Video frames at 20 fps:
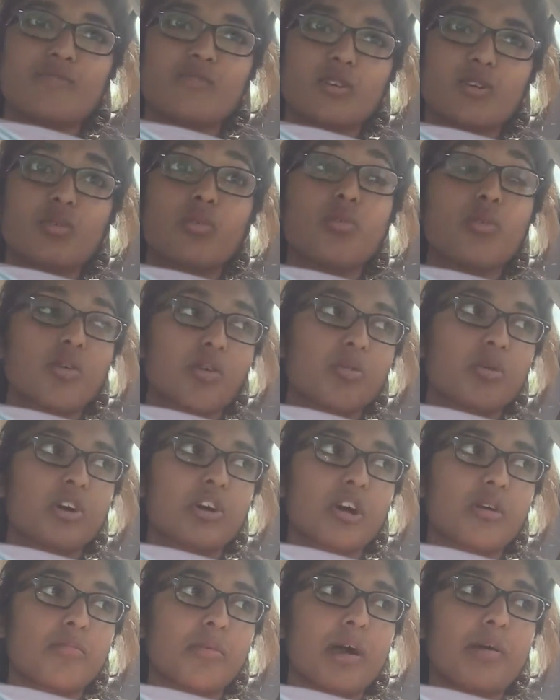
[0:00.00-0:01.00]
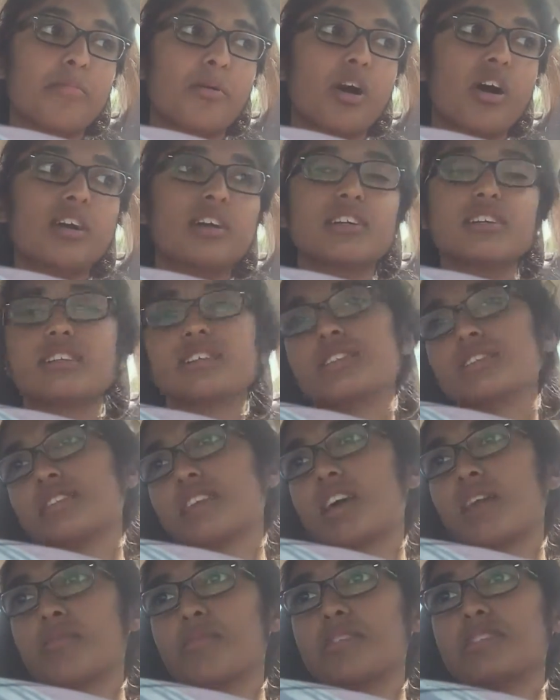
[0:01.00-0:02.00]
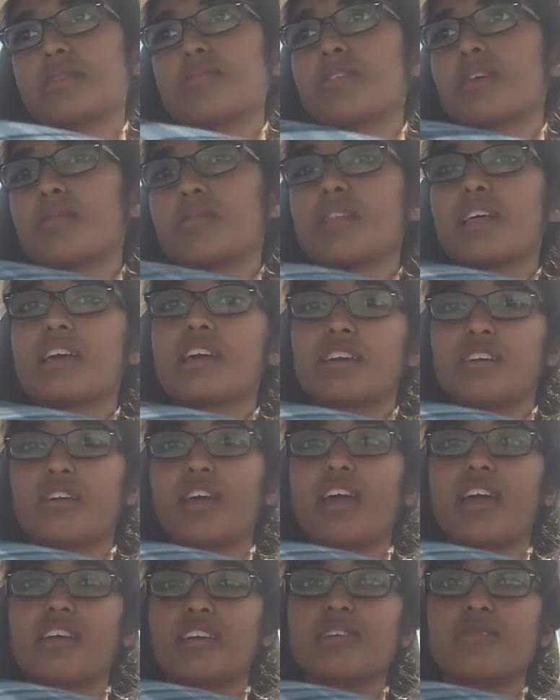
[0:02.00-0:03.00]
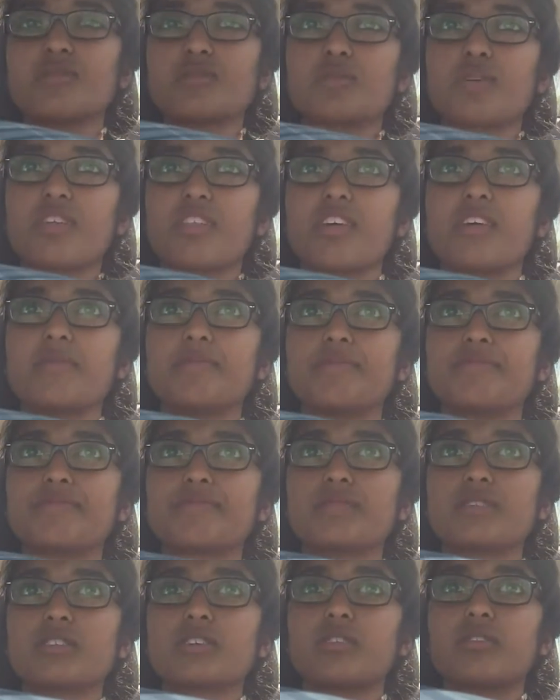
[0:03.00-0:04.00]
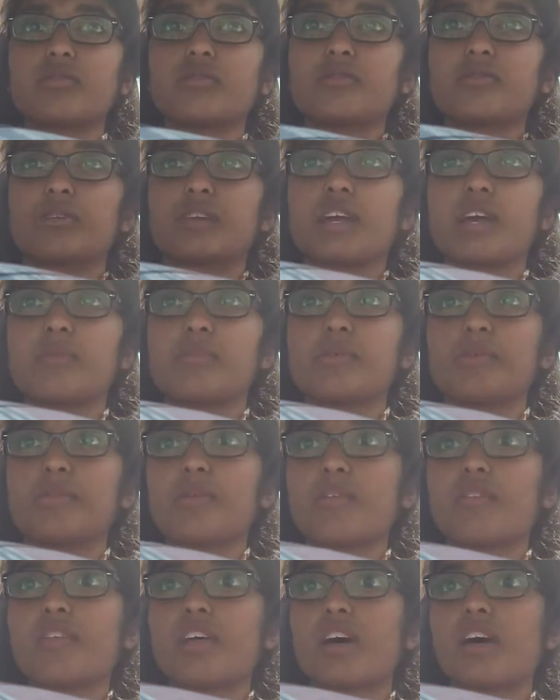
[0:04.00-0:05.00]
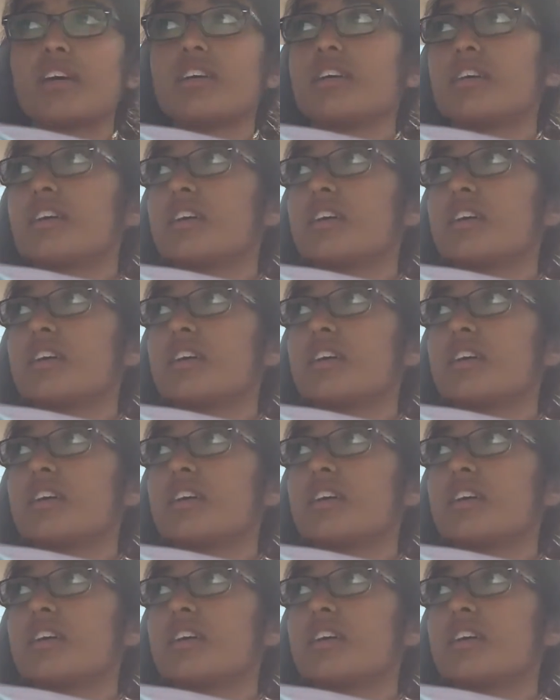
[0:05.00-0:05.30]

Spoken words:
or a work on my part, it's gonna be something I'm like, okay, it was worth it. So pretty happy about that.